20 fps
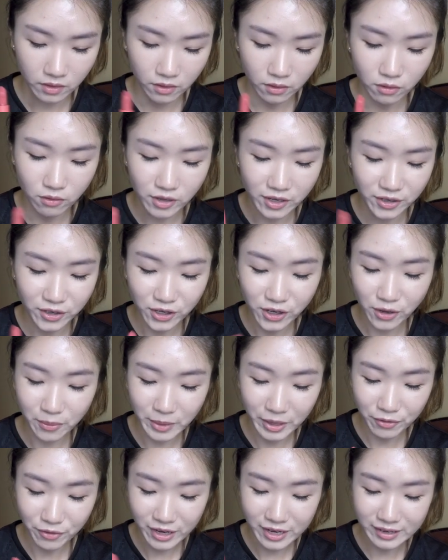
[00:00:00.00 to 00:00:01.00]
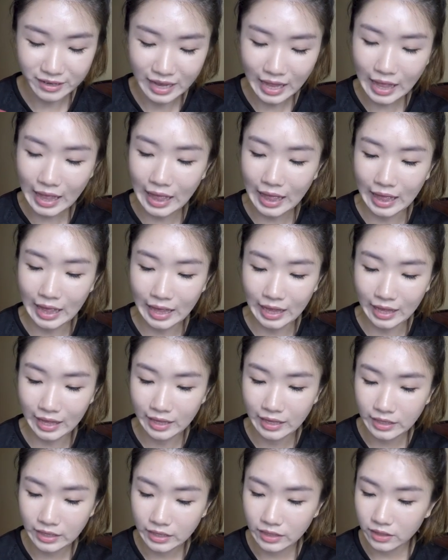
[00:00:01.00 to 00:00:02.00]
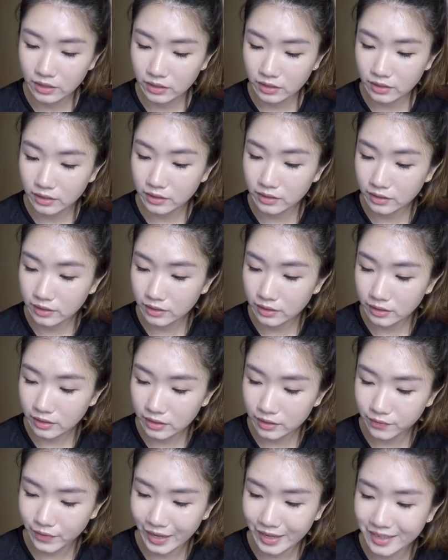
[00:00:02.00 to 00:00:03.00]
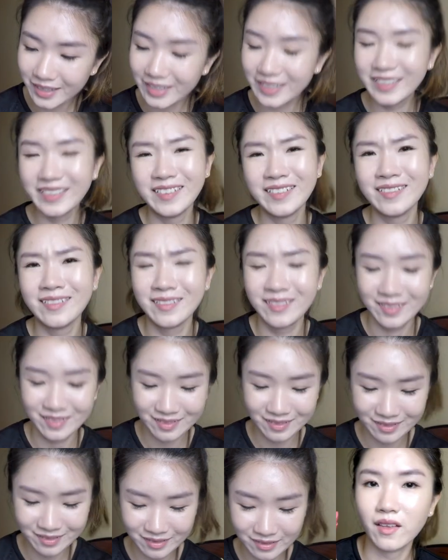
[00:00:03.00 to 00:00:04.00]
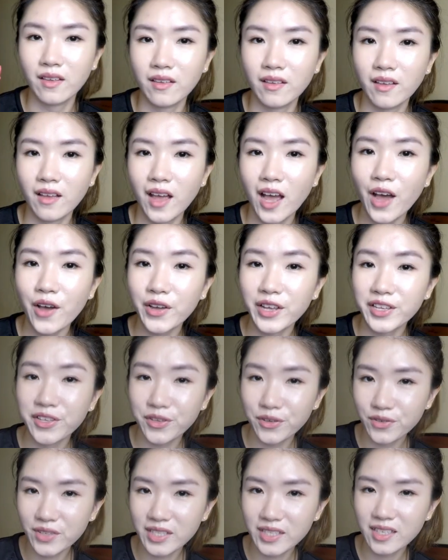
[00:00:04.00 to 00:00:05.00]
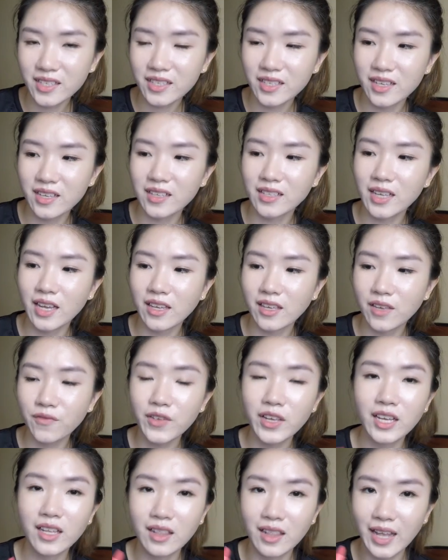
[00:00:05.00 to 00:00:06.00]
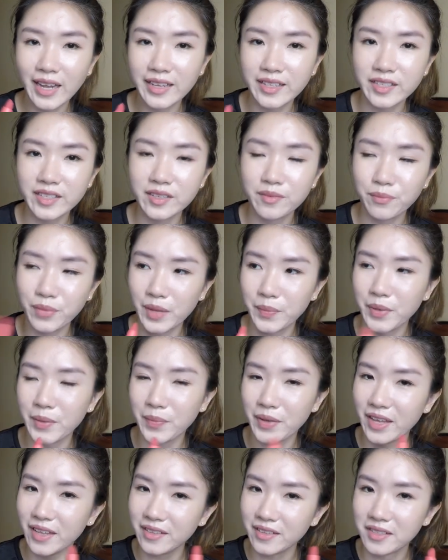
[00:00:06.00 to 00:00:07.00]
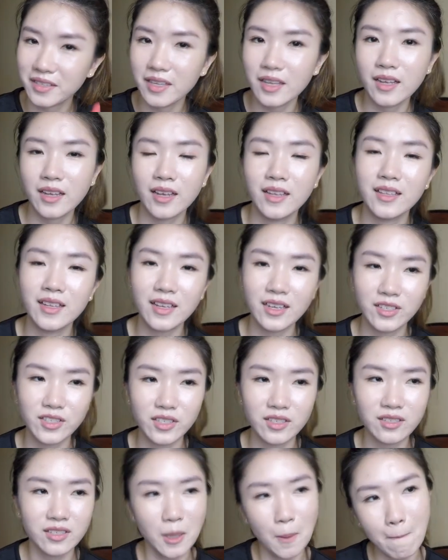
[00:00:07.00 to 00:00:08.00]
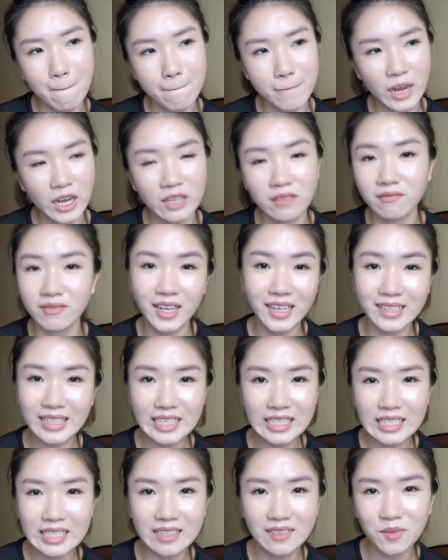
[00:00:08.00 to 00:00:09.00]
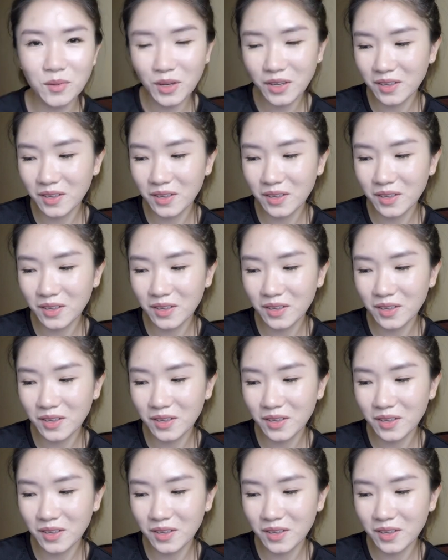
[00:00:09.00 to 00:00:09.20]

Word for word: Oh, I caught it on my ring. uh, it's fine. How I use this is I give it a light pat pat pat, and then I just, and that's it.